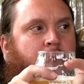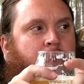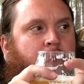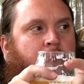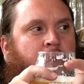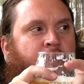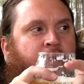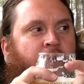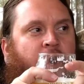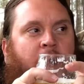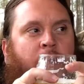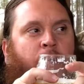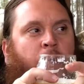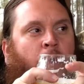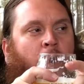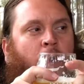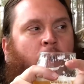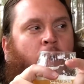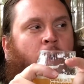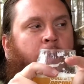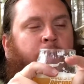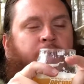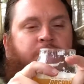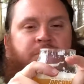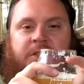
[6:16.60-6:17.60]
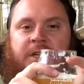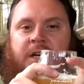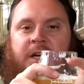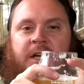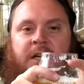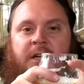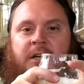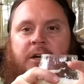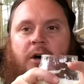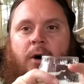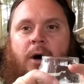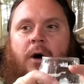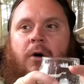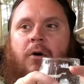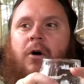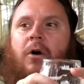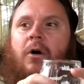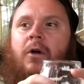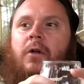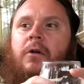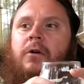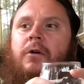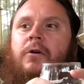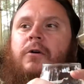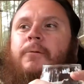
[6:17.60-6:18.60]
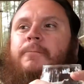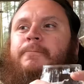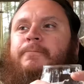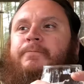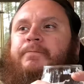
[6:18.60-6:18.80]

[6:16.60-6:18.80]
For 8.1%, I get no alcohol at all.